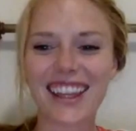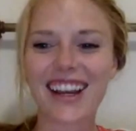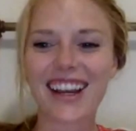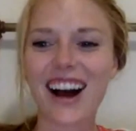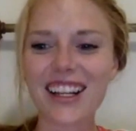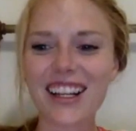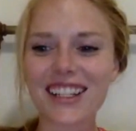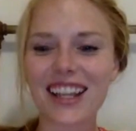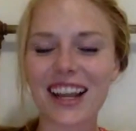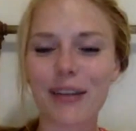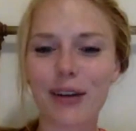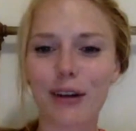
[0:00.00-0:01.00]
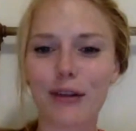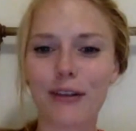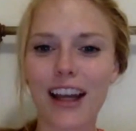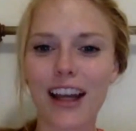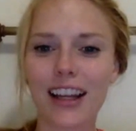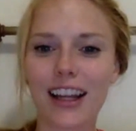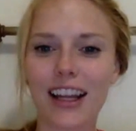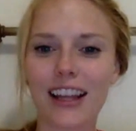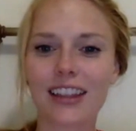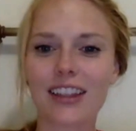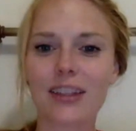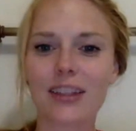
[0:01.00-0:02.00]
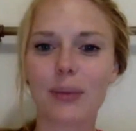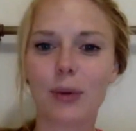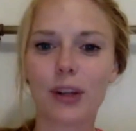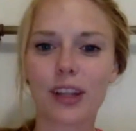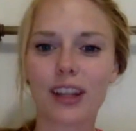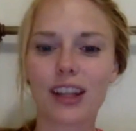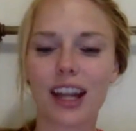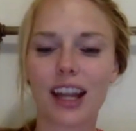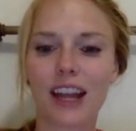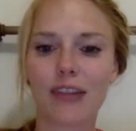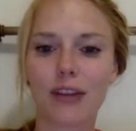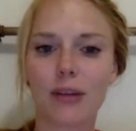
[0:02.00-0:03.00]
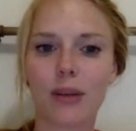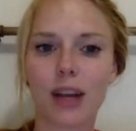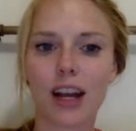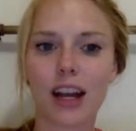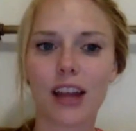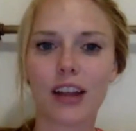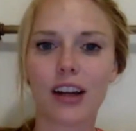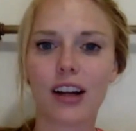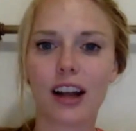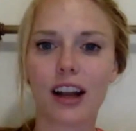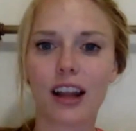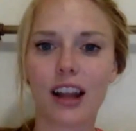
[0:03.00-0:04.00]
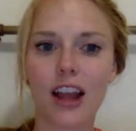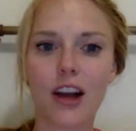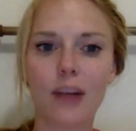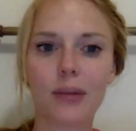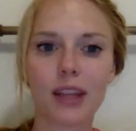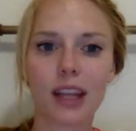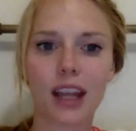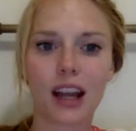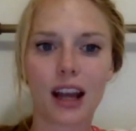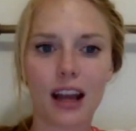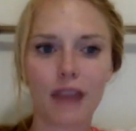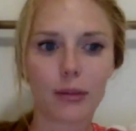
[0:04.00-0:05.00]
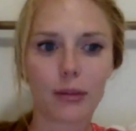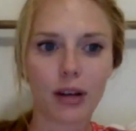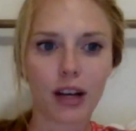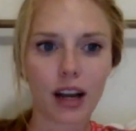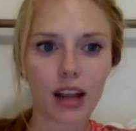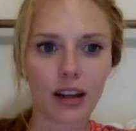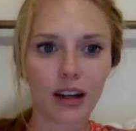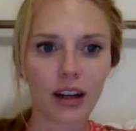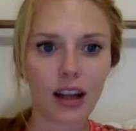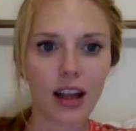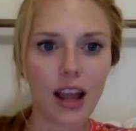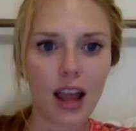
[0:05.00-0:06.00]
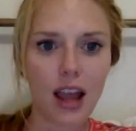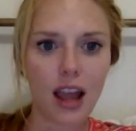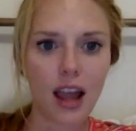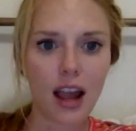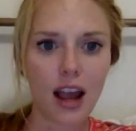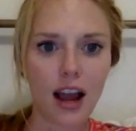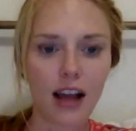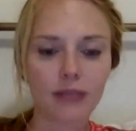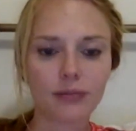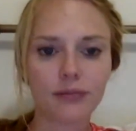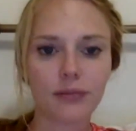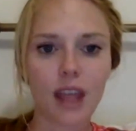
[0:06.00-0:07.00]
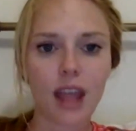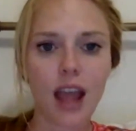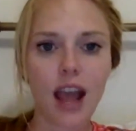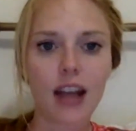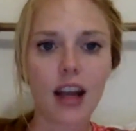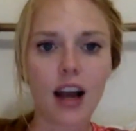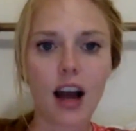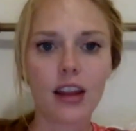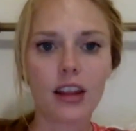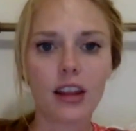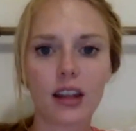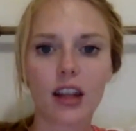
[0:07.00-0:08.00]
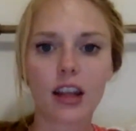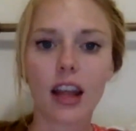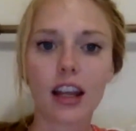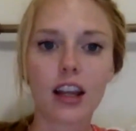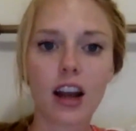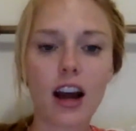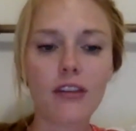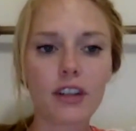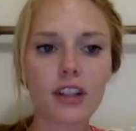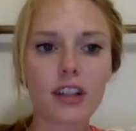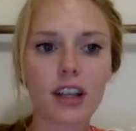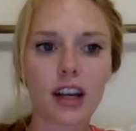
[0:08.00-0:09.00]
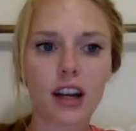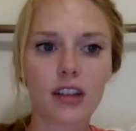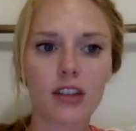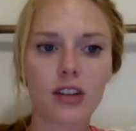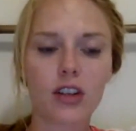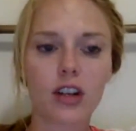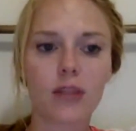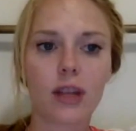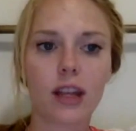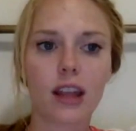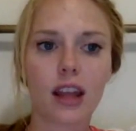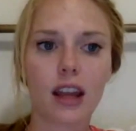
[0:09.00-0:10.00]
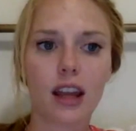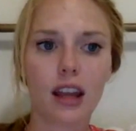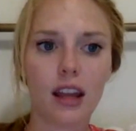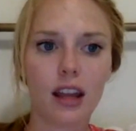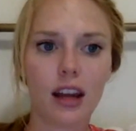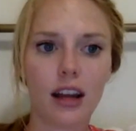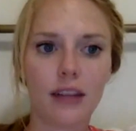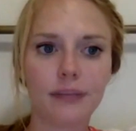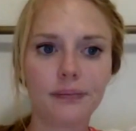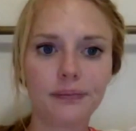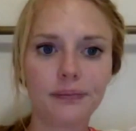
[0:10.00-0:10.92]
cause that they were fighting, like the support that they gained from one another and the help that they got had from one another. Mm-hmm. Um, and on like conversely, it also showed me that um,